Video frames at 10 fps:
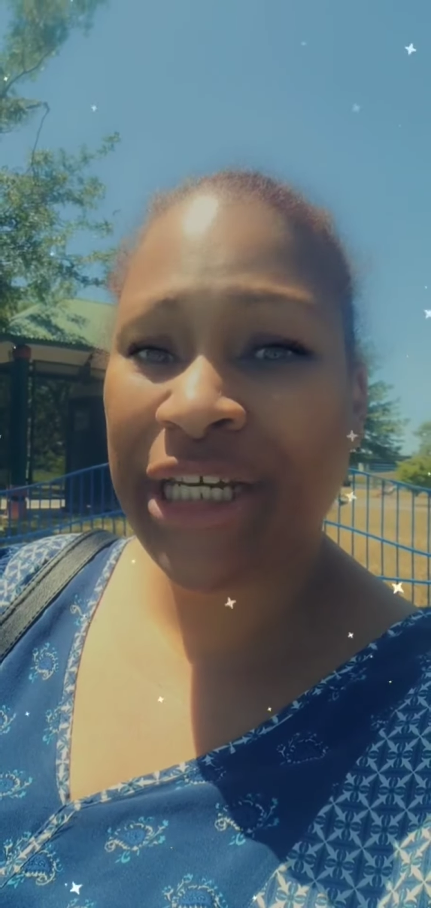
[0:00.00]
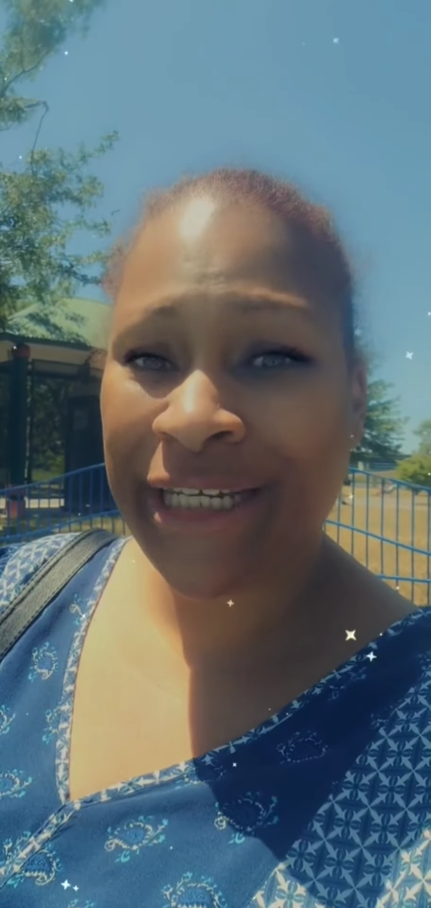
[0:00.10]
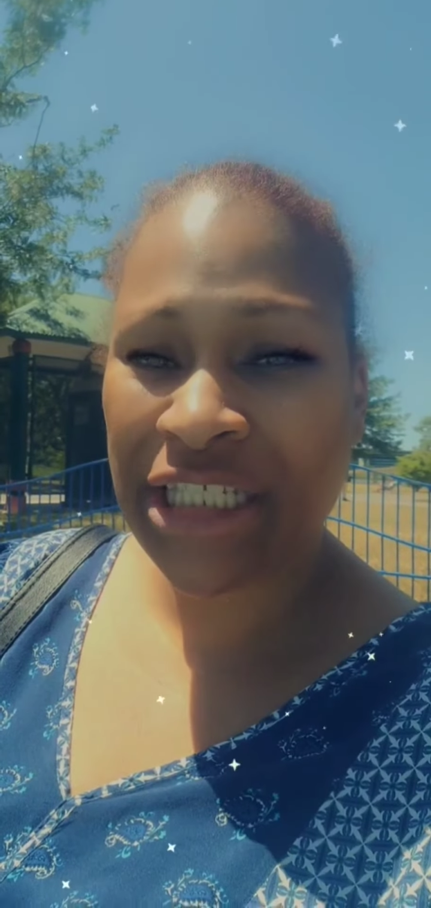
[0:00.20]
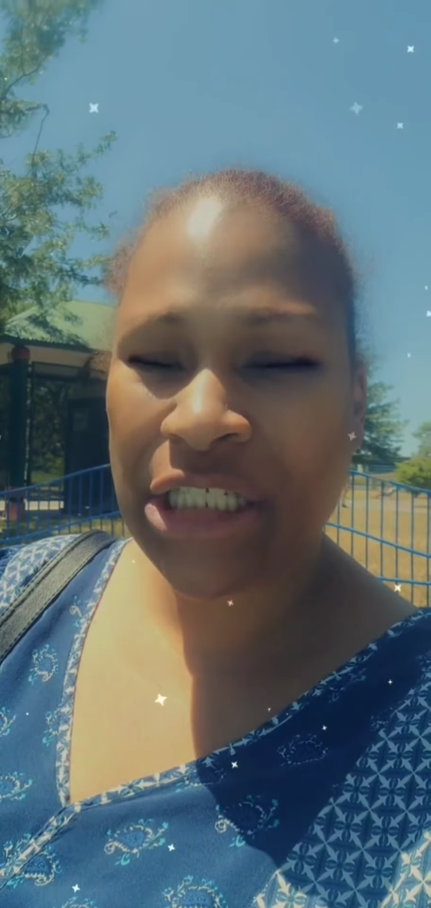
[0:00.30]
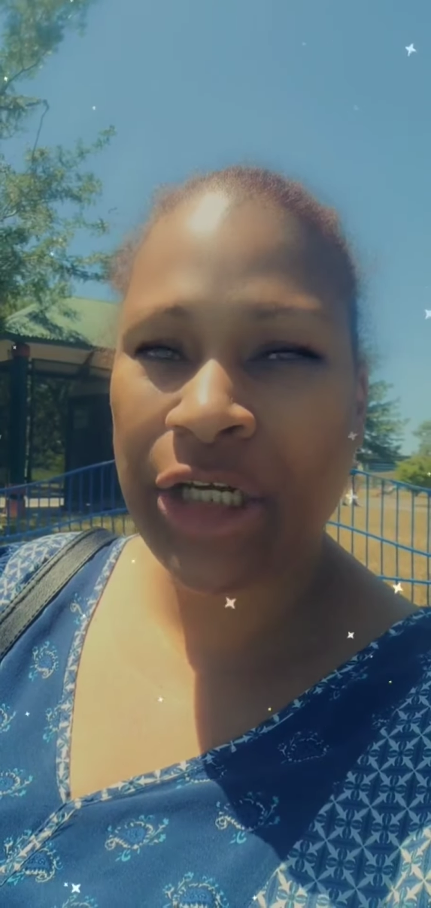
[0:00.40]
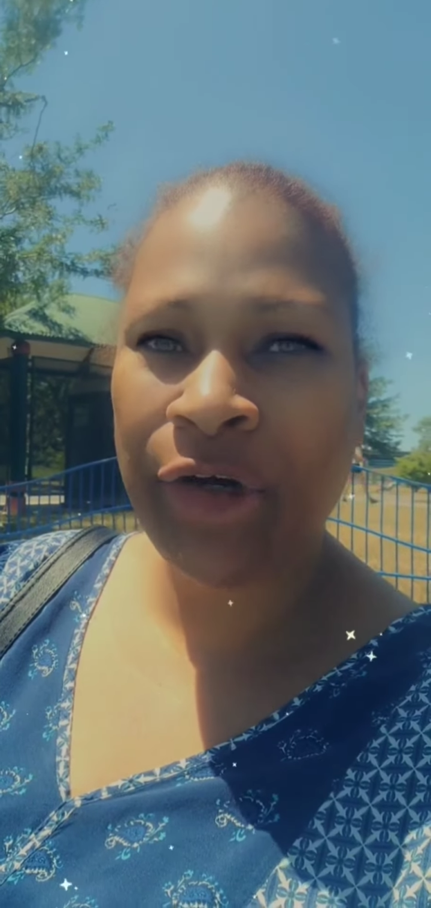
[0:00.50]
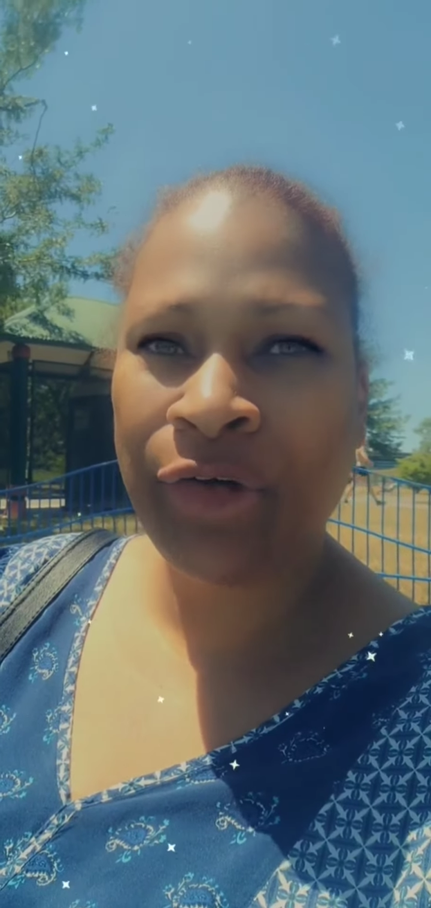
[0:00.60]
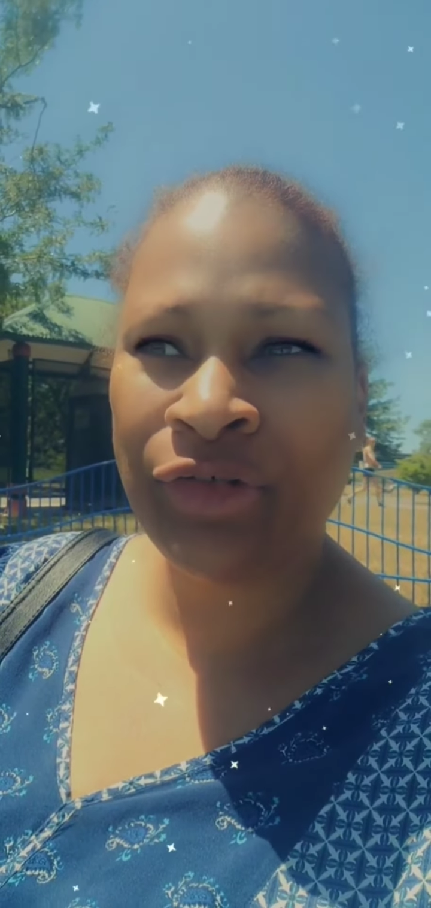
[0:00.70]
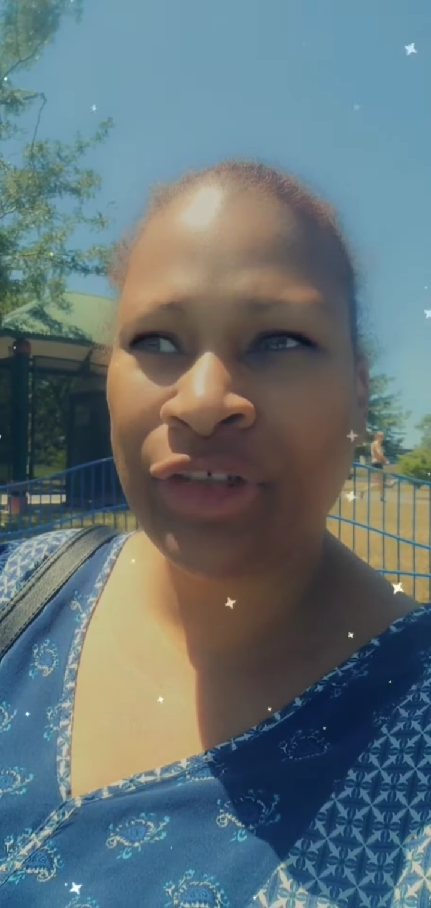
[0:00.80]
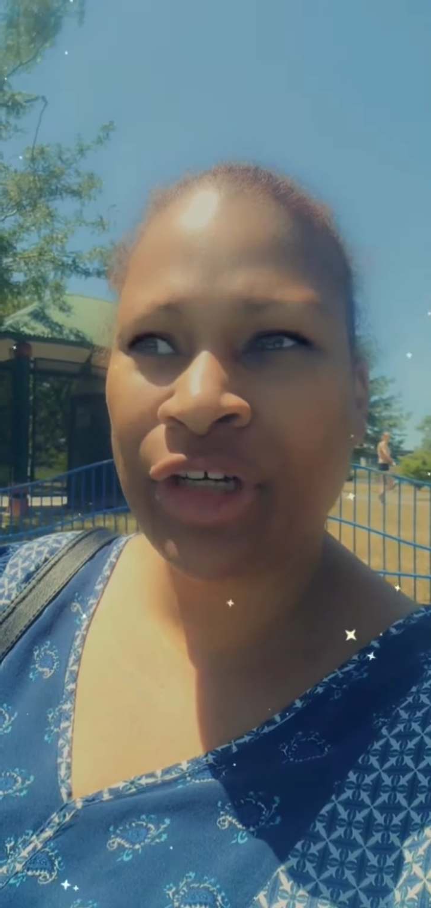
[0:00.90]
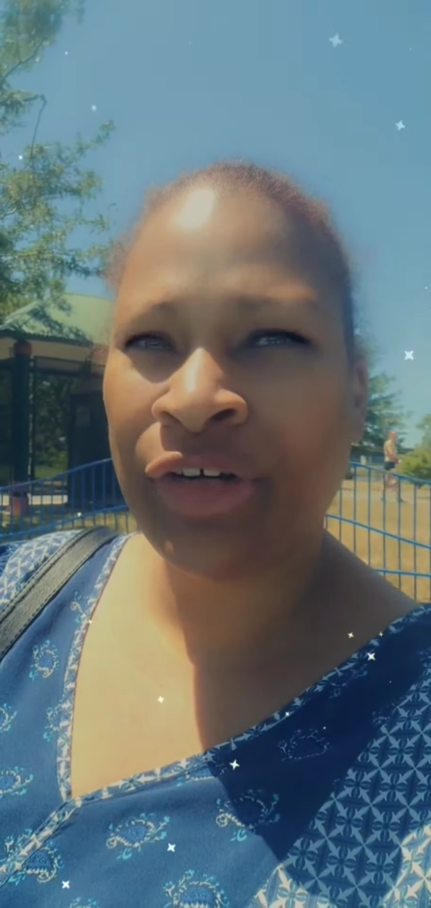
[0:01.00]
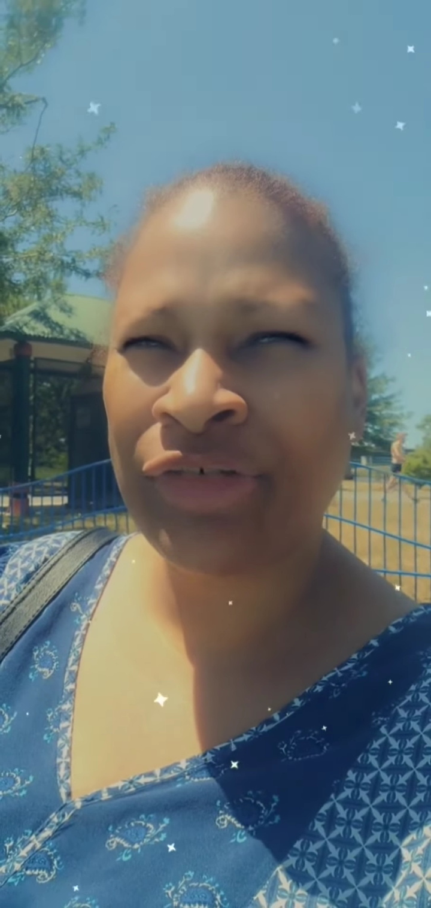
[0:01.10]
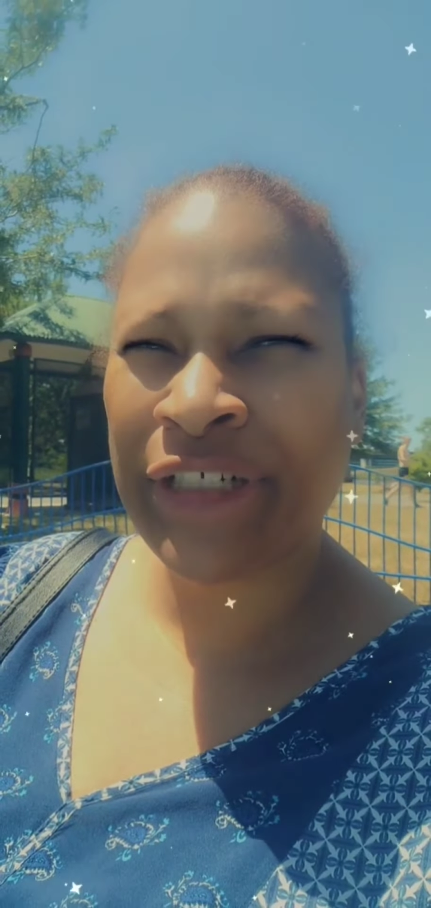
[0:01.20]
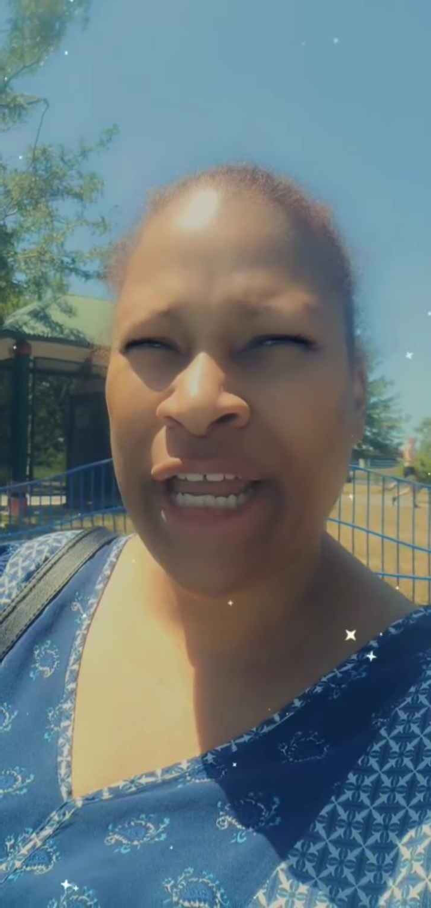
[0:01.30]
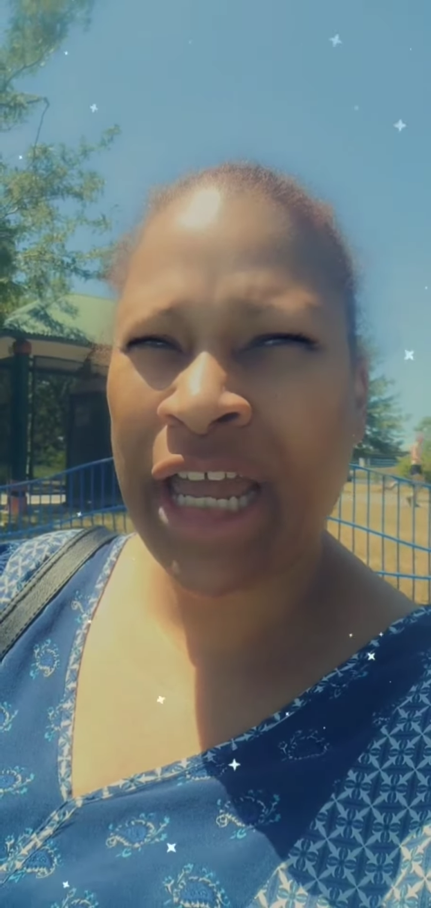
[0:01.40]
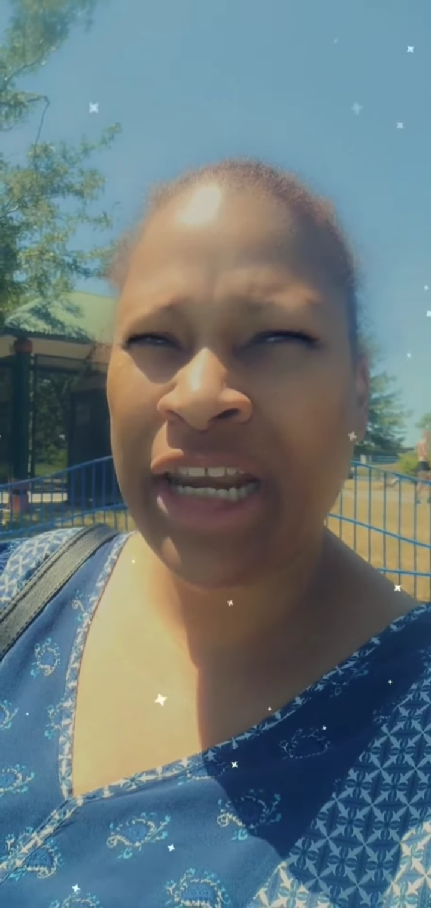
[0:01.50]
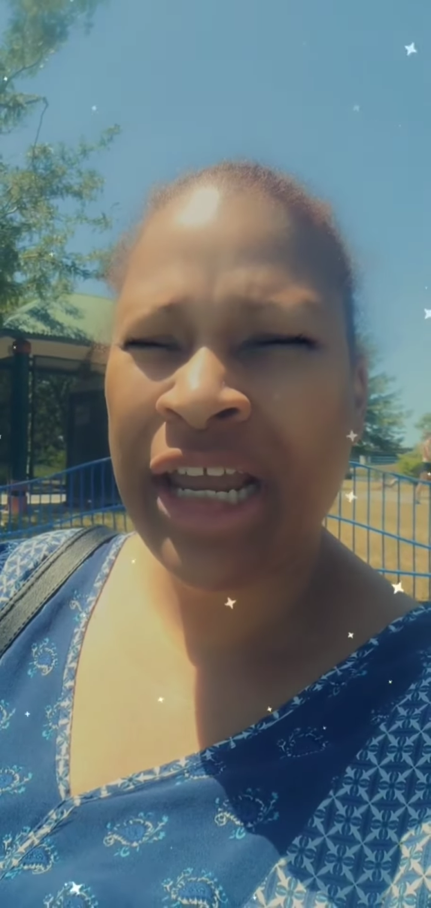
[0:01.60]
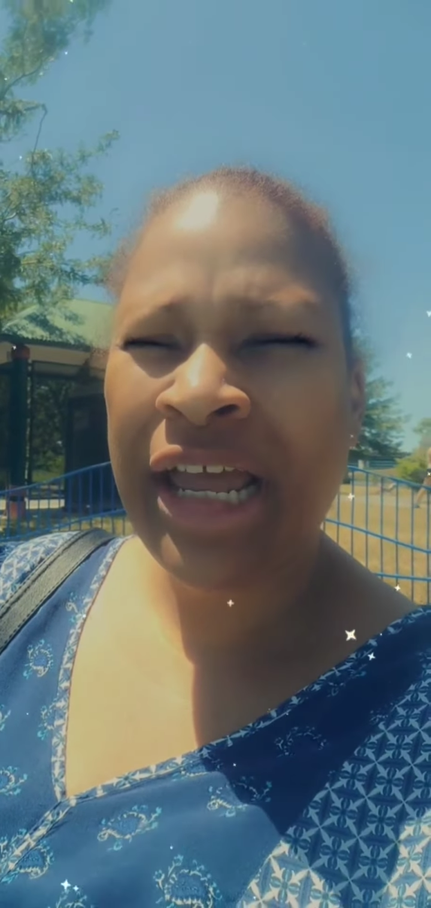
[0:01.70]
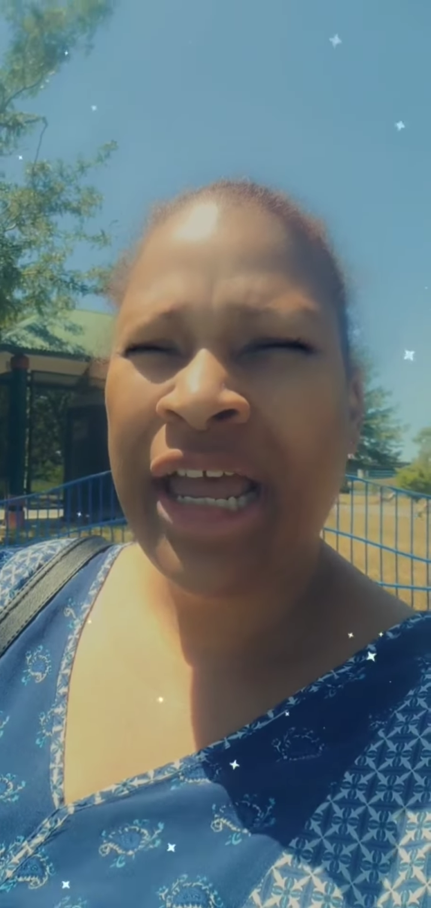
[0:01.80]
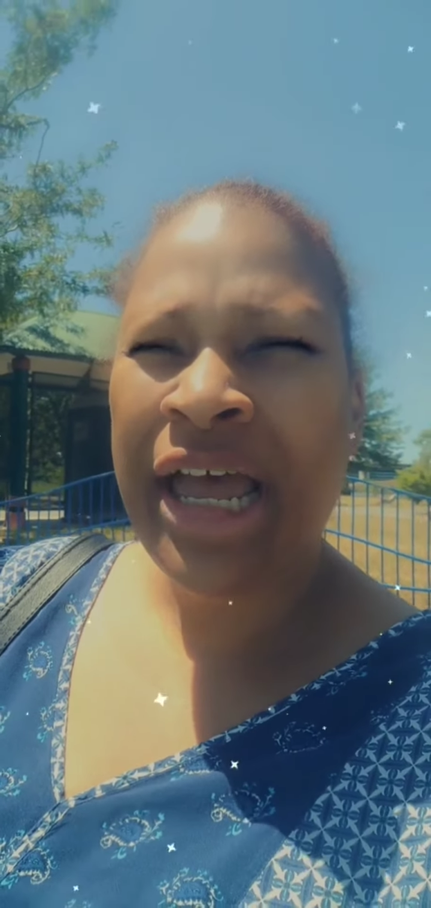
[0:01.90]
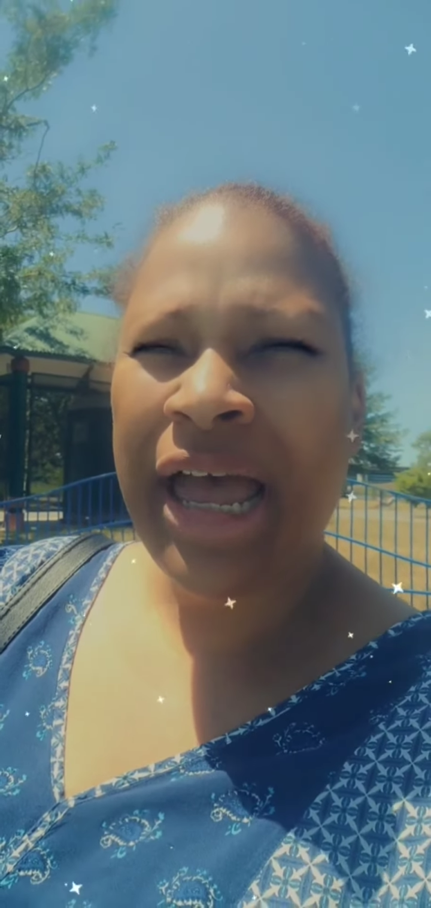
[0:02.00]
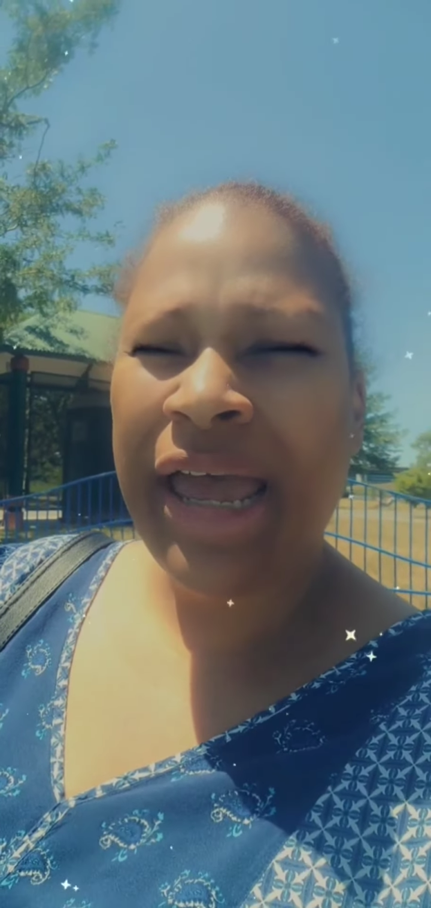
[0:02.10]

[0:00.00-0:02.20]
shit over and over again.